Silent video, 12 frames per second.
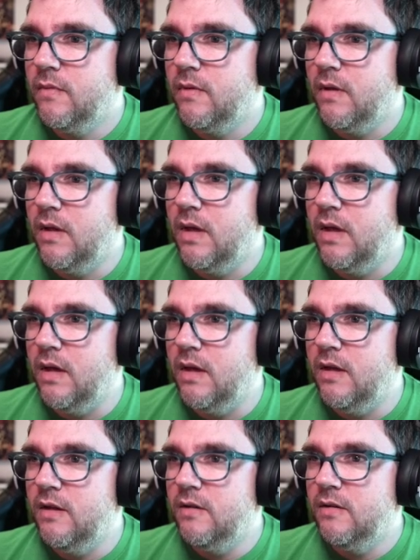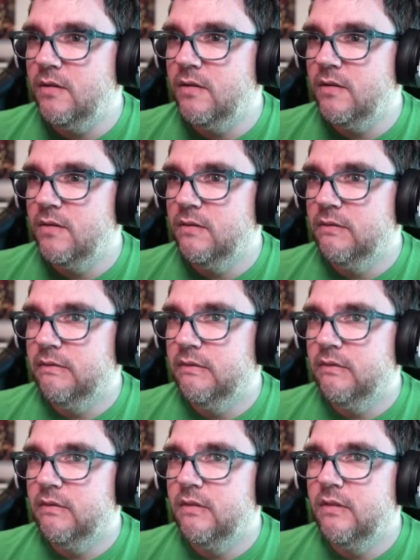Okay.
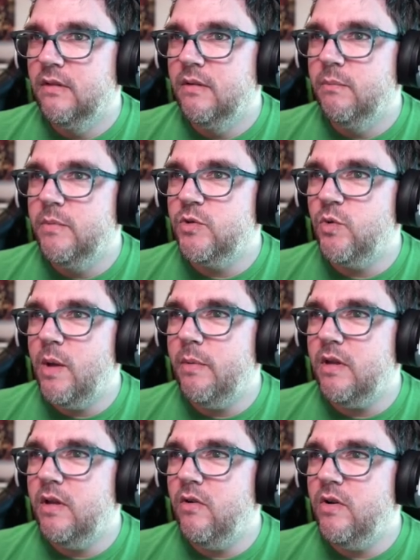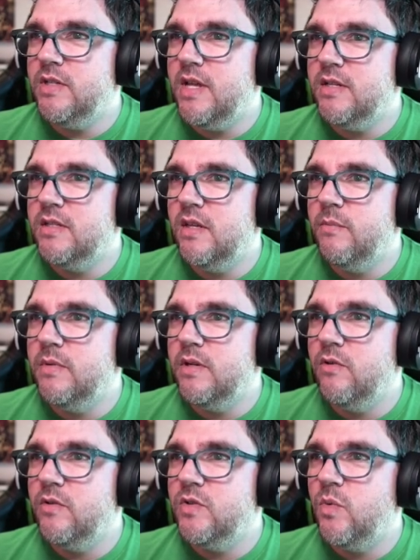Mr. Rabbit, curious, asked them,
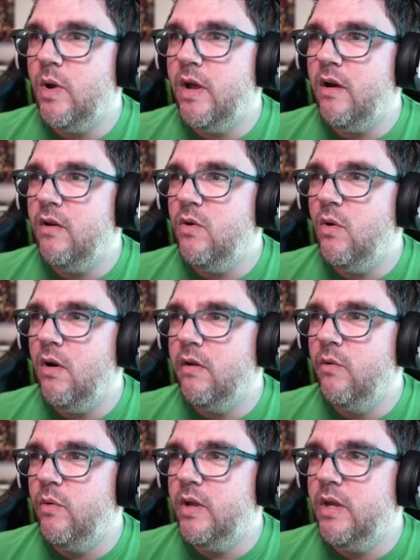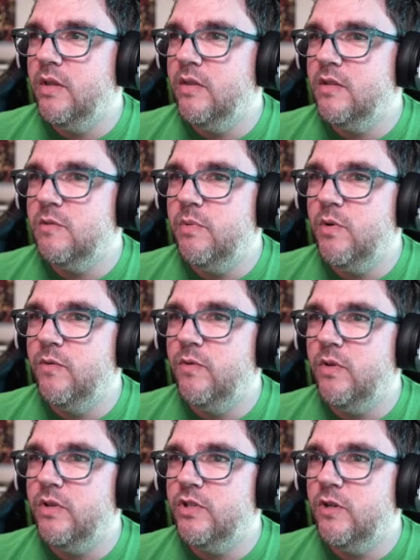Dearest, why are you arguing in this
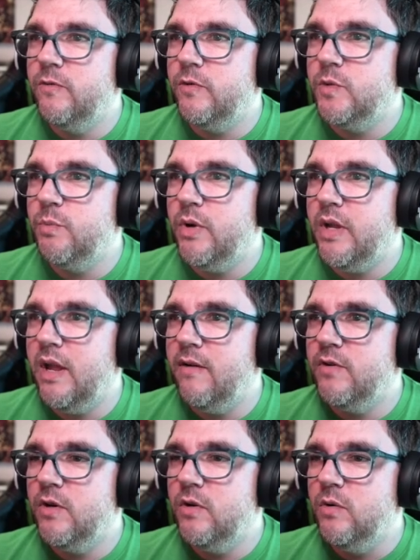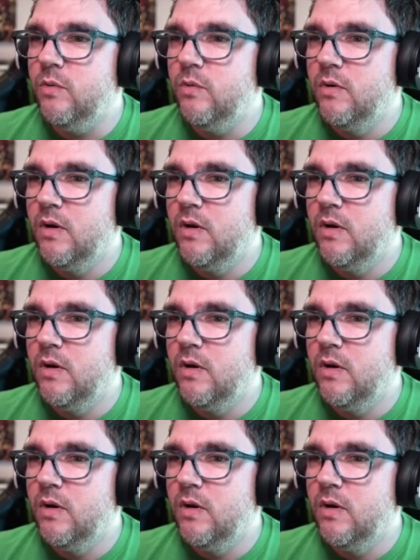beautiful and cheerful spring afternoon?